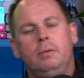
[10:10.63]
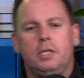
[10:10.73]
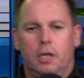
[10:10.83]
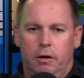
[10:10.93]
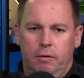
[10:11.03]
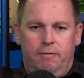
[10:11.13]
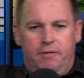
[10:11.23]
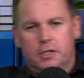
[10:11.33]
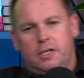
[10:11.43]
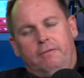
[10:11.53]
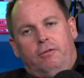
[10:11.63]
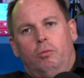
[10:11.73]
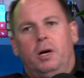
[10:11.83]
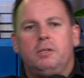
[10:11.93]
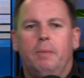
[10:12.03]
So first and
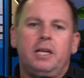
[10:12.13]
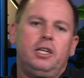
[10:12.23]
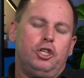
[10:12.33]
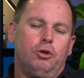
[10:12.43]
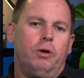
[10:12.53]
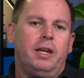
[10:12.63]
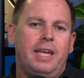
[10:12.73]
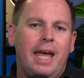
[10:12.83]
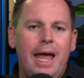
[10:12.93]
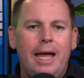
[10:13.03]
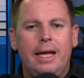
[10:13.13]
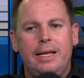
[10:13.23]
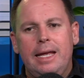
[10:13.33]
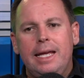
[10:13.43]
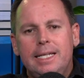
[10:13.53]
foremost, making sure it
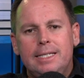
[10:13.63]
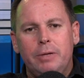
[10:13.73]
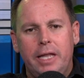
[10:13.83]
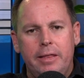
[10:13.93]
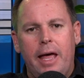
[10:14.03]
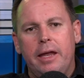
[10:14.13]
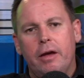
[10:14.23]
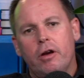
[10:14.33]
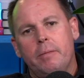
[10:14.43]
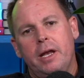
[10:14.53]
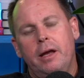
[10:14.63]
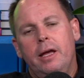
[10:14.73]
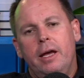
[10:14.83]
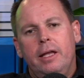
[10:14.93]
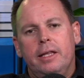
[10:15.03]
is within that area, but
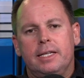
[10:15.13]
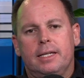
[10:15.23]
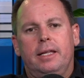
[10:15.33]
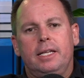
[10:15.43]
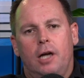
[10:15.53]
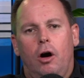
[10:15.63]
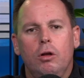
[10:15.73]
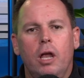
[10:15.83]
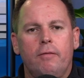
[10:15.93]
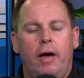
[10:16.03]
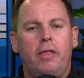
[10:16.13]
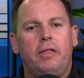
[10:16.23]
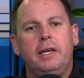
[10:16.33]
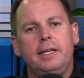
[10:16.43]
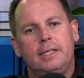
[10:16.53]
there's a whole lot of other
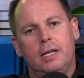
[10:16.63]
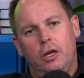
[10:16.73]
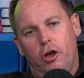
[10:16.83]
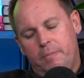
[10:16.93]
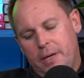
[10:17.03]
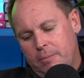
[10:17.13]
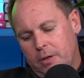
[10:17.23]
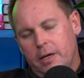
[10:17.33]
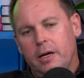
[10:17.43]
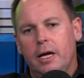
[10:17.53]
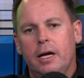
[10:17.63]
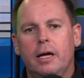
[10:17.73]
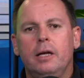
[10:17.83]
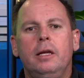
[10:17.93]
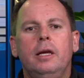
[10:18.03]
things that a lot of people
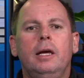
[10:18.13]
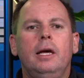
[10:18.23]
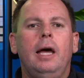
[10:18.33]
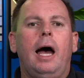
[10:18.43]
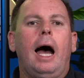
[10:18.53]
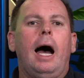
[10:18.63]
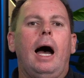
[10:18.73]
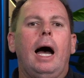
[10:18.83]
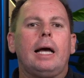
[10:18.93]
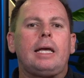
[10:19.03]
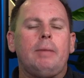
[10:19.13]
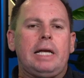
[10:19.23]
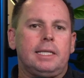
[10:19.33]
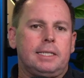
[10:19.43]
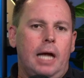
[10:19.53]
are coming
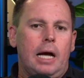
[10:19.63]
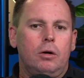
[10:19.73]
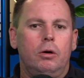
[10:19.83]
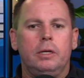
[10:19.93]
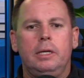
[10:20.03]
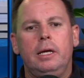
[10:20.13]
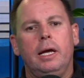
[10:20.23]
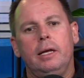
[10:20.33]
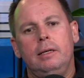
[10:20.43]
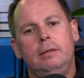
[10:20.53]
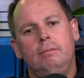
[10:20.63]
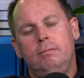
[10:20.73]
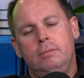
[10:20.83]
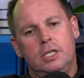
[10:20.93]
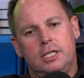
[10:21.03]
unstuck on, and
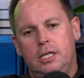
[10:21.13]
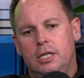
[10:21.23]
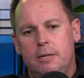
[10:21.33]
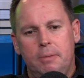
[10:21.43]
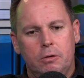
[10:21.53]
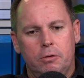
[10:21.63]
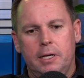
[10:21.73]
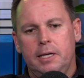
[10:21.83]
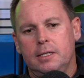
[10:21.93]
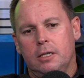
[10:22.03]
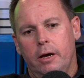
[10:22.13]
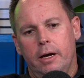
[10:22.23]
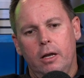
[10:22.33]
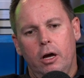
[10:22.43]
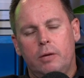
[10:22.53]
just your typical things
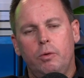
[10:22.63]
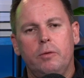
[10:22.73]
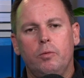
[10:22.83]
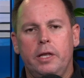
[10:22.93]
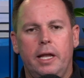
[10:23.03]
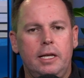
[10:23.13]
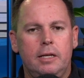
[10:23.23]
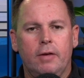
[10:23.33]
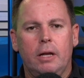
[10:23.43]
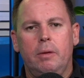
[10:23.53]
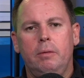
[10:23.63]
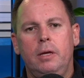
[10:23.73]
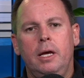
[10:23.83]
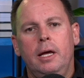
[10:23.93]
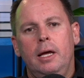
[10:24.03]
like with any development,
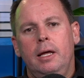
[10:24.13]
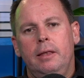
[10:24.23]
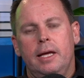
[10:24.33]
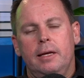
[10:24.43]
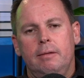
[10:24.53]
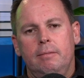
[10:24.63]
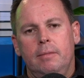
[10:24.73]
that